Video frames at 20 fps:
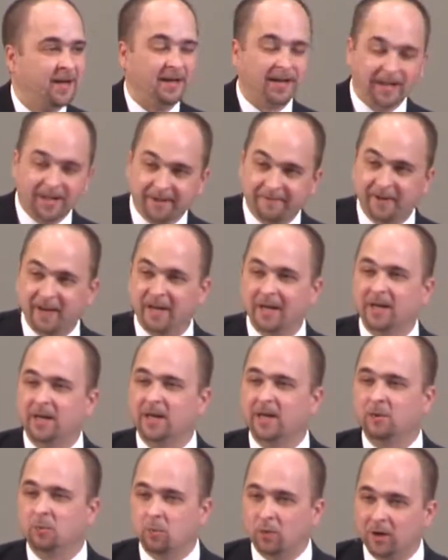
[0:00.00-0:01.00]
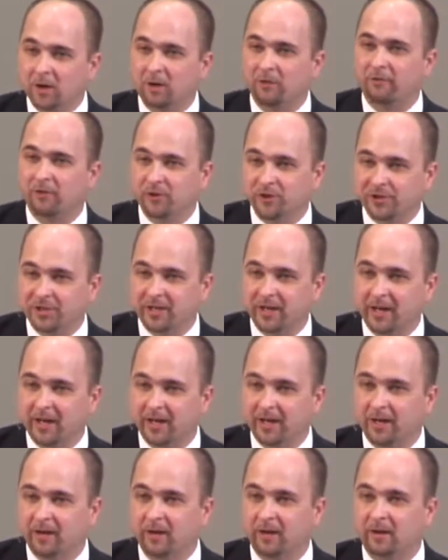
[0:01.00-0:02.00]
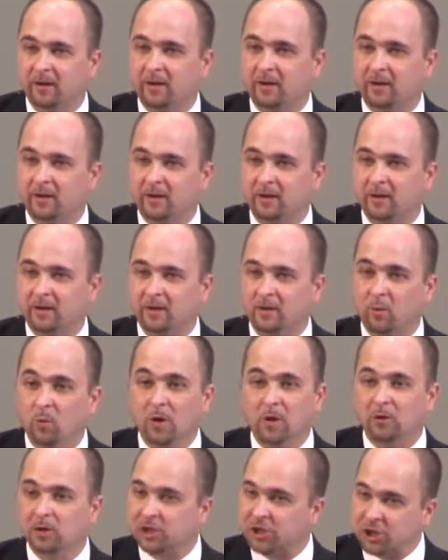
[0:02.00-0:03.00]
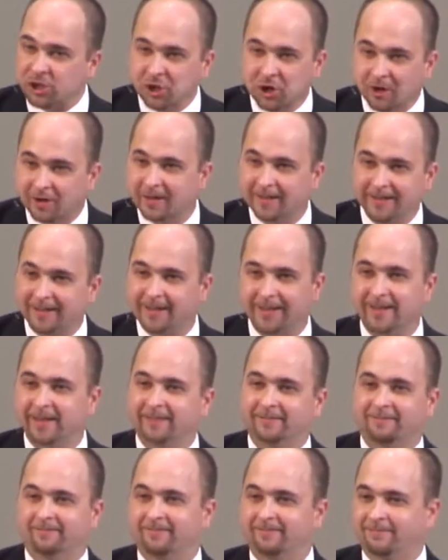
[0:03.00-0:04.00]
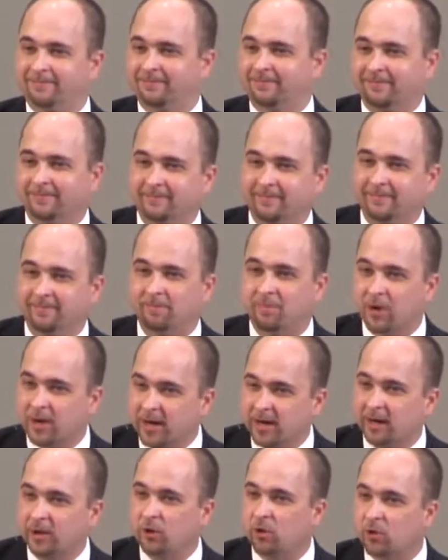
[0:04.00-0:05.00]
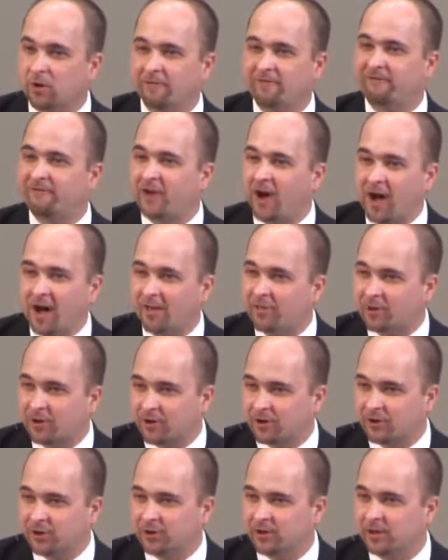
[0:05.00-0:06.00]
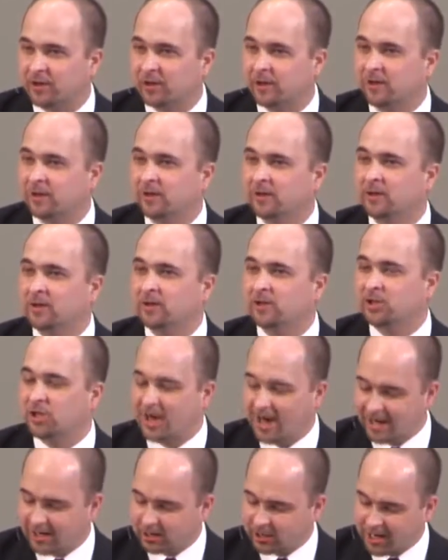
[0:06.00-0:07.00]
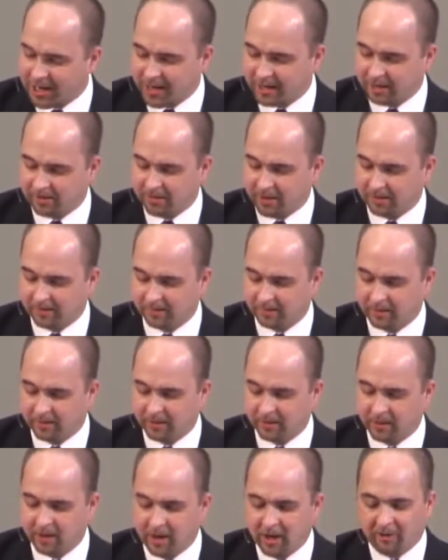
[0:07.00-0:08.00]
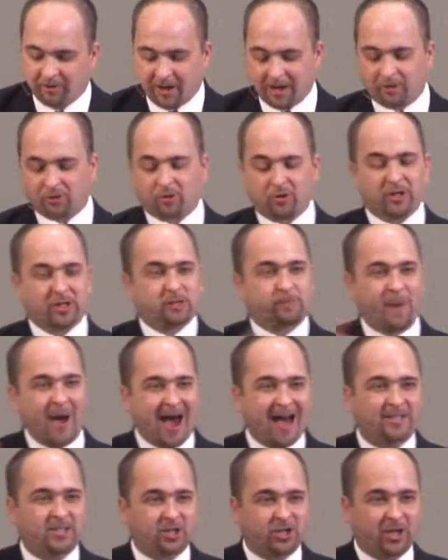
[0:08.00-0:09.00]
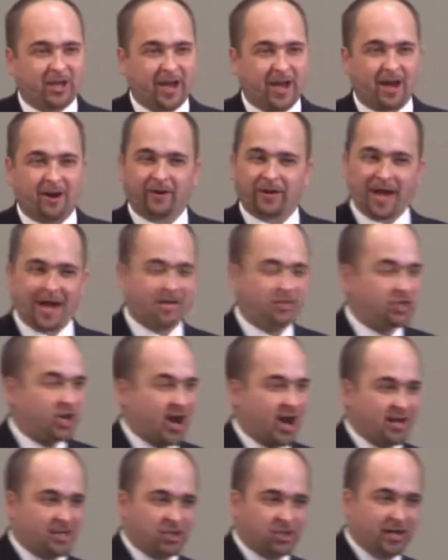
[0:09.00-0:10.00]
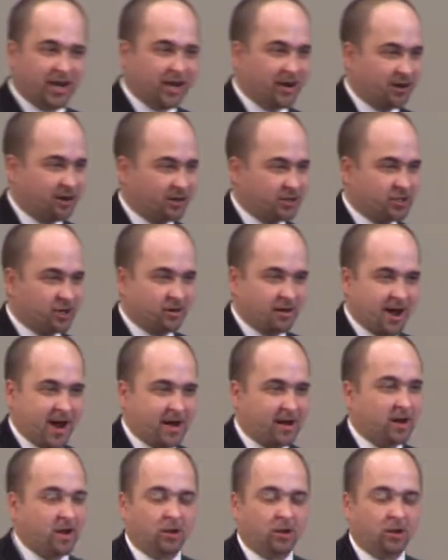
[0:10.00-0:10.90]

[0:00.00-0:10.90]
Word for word: Living in willful sin will assuredly bring your father's chastisement. Think through this passage again, okay? Change gears, all right?